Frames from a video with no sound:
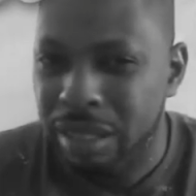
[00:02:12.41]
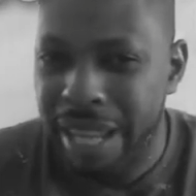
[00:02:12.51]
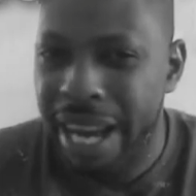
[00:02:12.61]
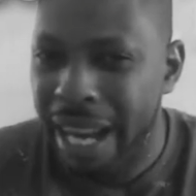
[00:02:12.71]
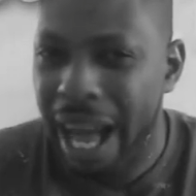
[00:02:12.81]

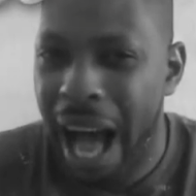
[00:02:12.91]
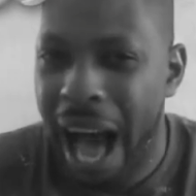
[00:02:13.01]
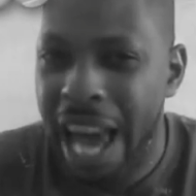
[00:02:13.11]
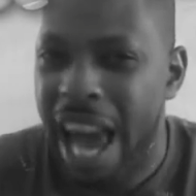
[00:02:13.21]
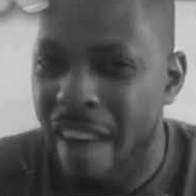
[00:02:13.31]
that
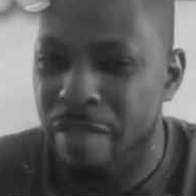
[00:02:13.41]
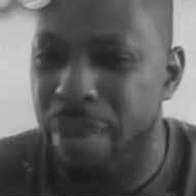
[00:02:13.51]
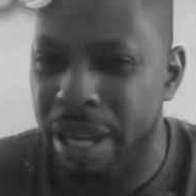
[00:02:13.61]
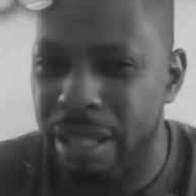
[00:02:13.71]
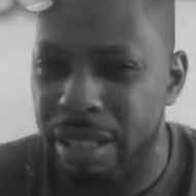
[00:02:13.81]
I have
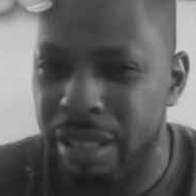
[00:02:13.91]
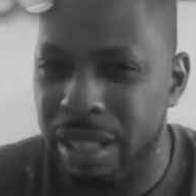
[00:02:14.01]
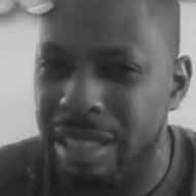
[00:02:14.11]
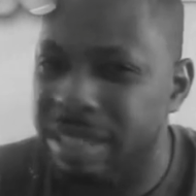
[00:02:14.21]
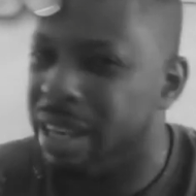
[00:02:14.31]
been
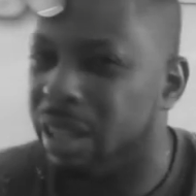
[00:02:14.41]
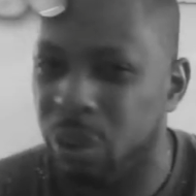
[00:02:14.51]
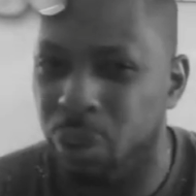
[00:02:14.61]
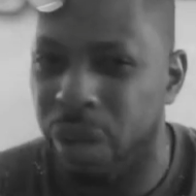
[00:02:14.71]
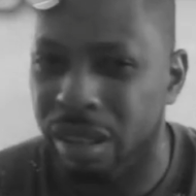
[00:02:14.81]

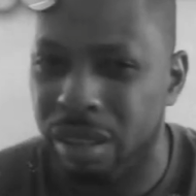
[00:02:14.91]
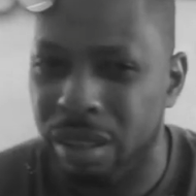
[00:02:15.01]
dealing with.